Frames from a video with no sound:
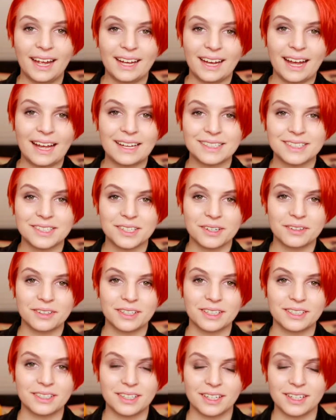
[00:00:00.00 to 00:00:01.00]
Hey guys, so
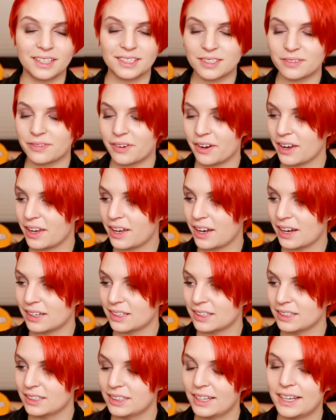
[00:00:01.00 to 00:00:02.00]
this is a very
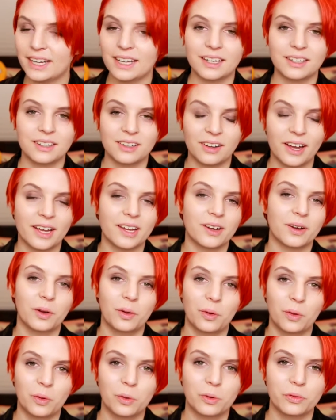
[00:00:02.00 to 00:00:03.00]
kind of late night
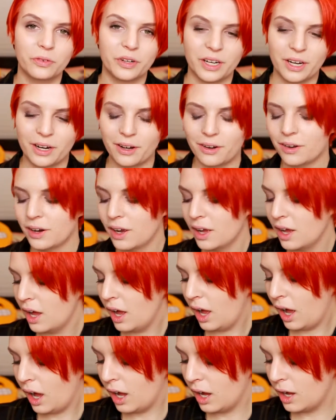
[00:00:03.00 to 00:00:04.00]
haul video.
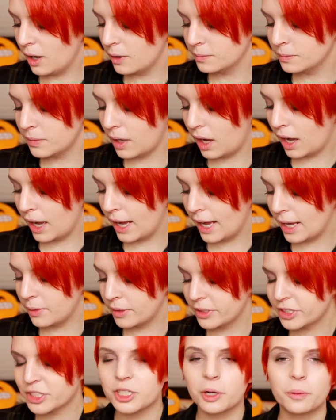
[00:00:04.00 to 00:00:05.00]
I
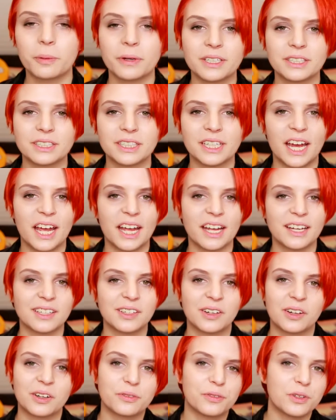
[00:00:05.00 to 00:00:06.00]
went shopping today,
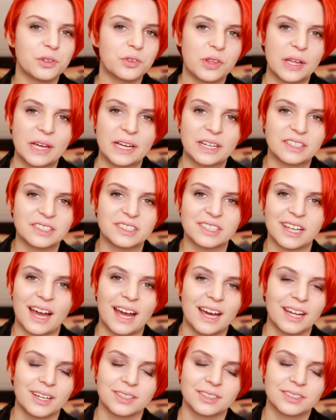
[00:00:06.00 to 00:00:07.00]
got a few things,
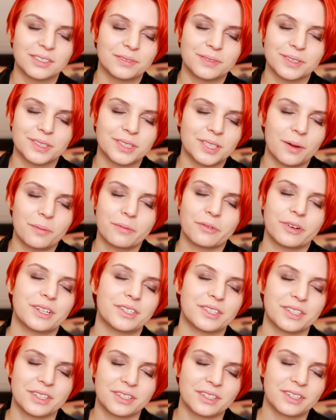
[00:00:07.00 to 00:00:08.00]
and for some
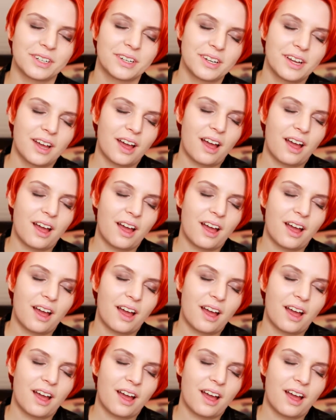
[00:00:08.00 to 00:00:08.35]
reason